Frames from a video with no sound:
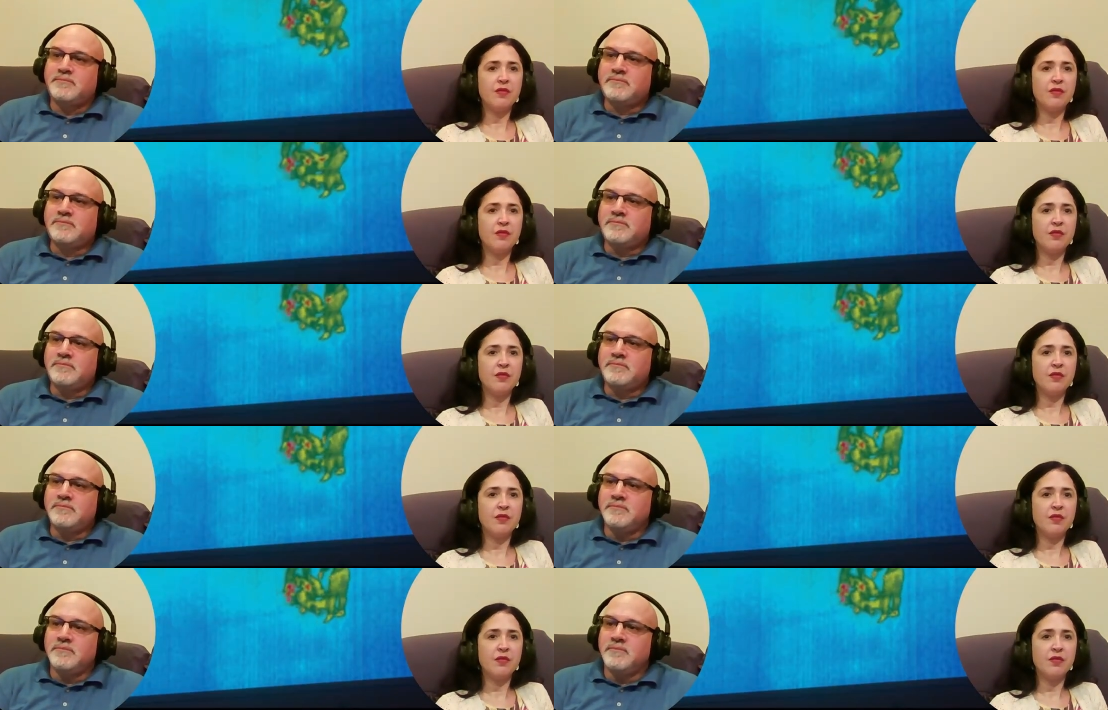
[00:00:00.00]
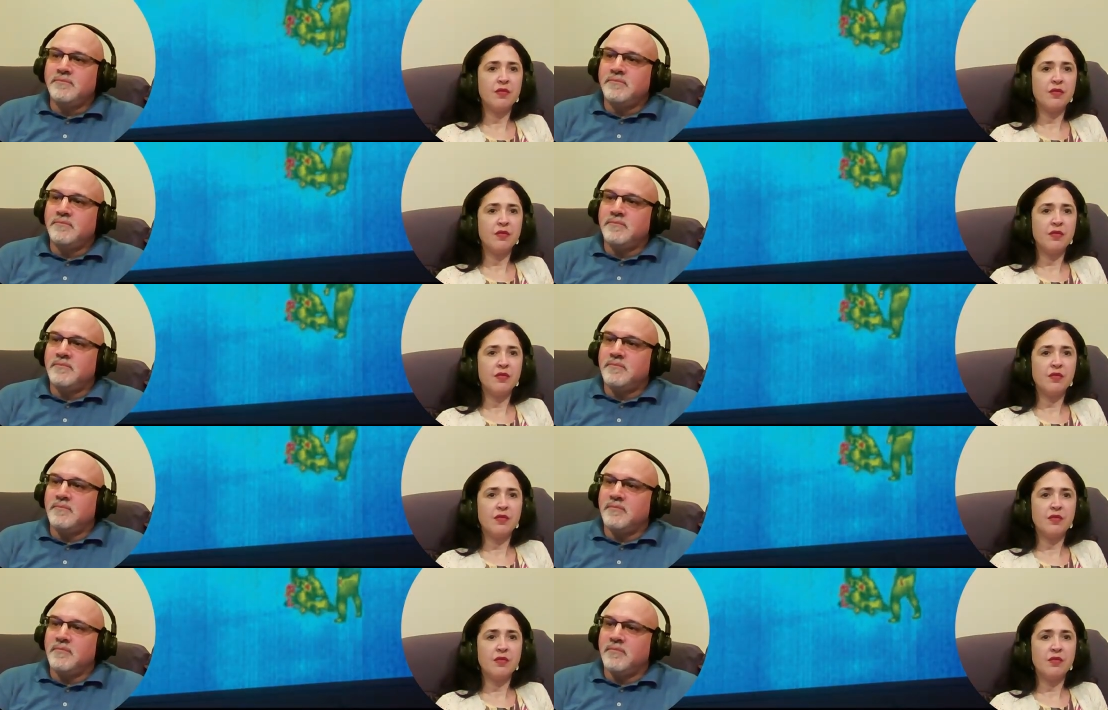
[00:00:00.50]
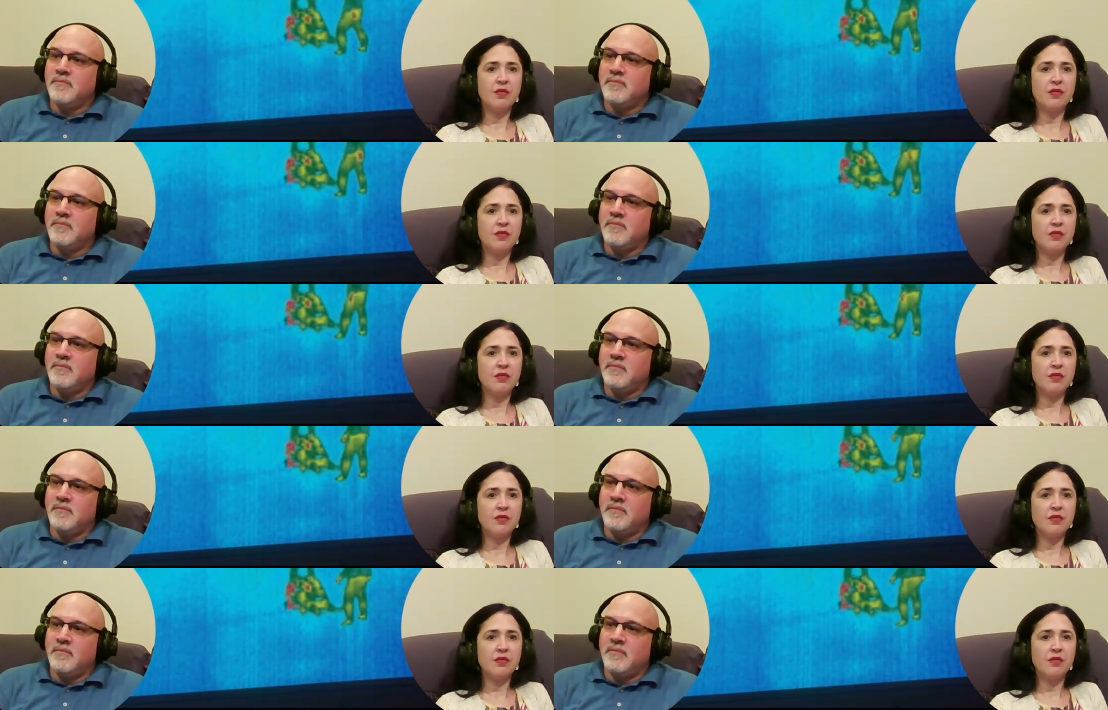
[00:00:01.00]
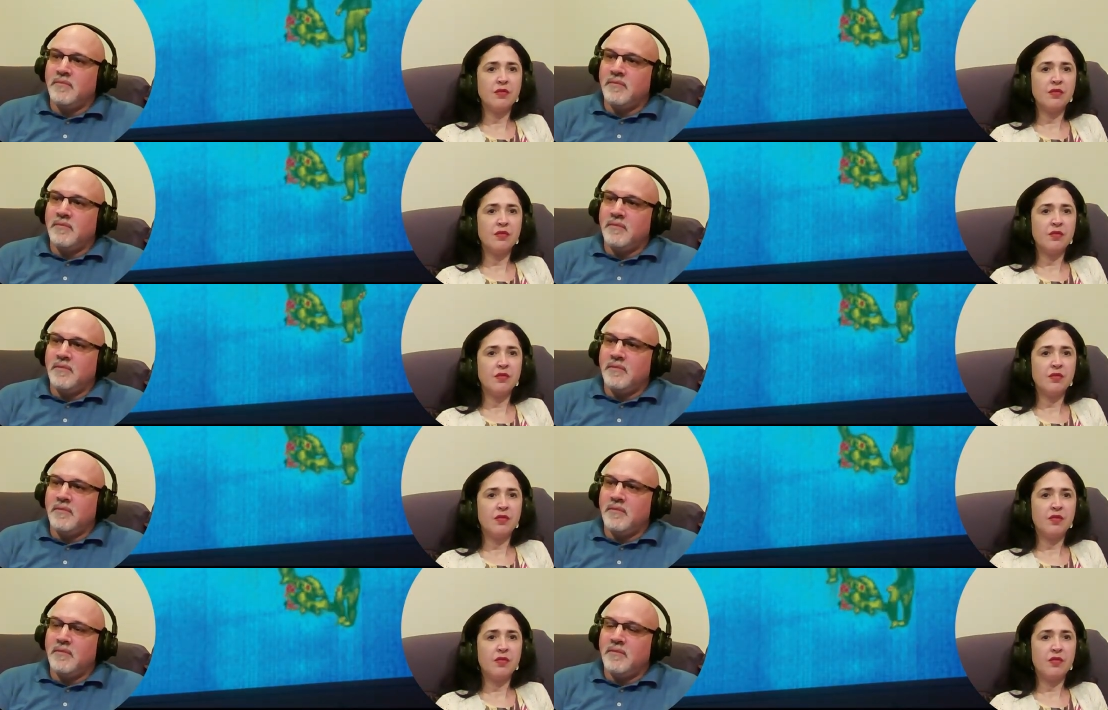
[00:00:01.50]

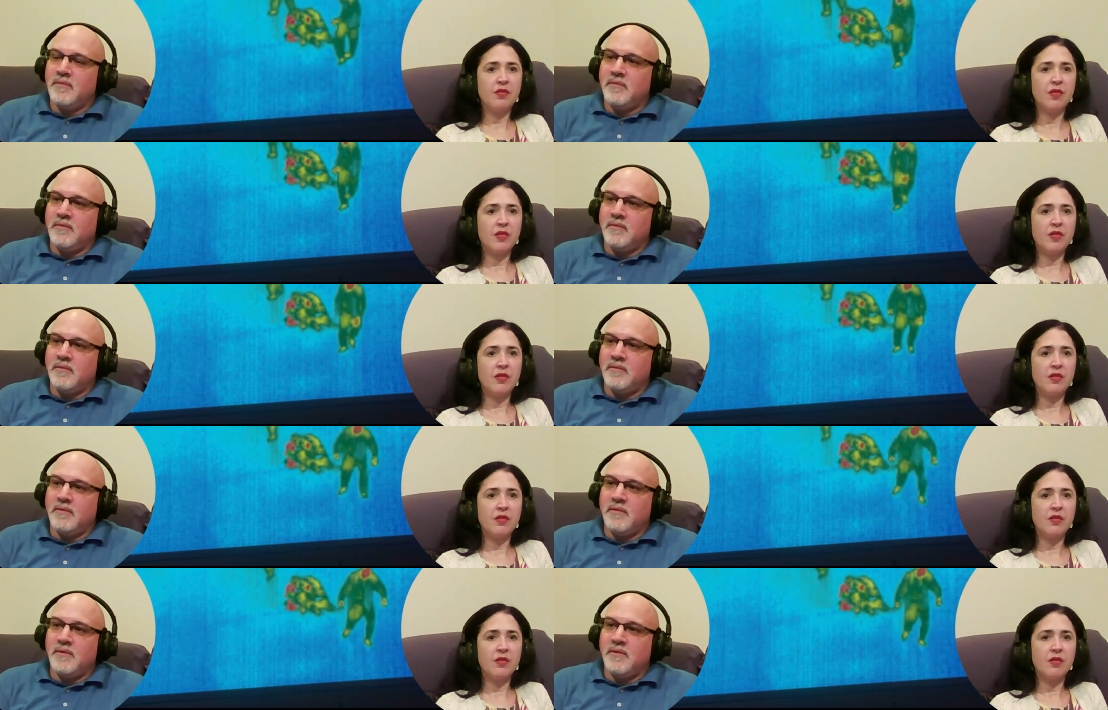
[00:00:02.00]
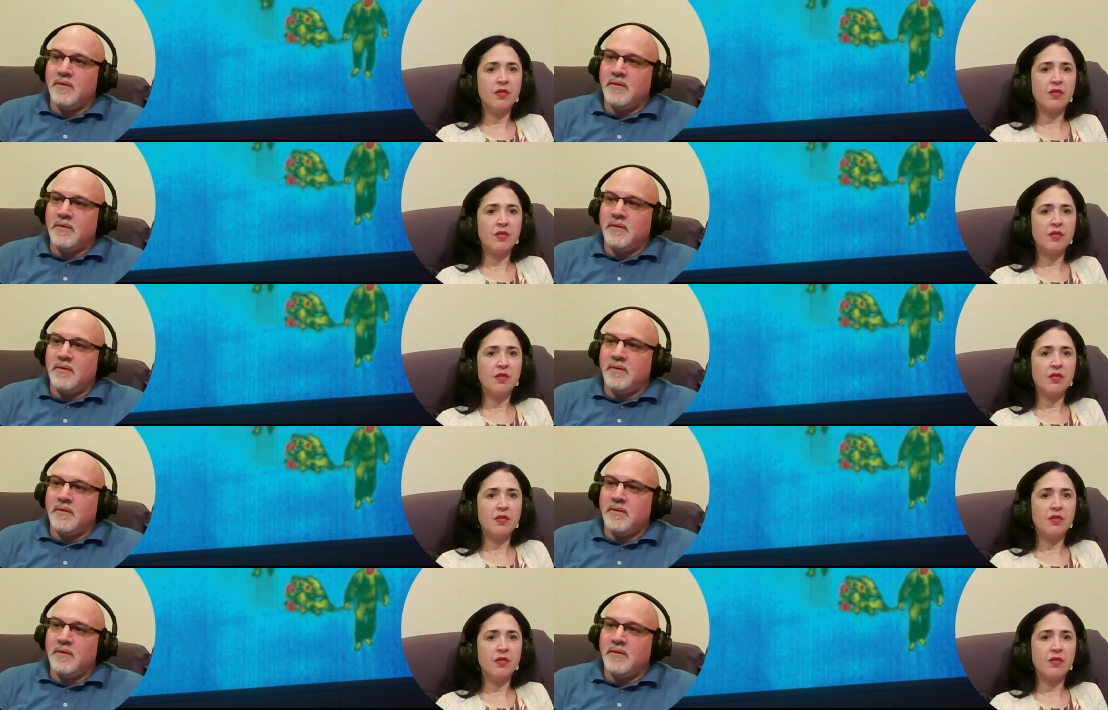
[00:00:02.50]
(silence)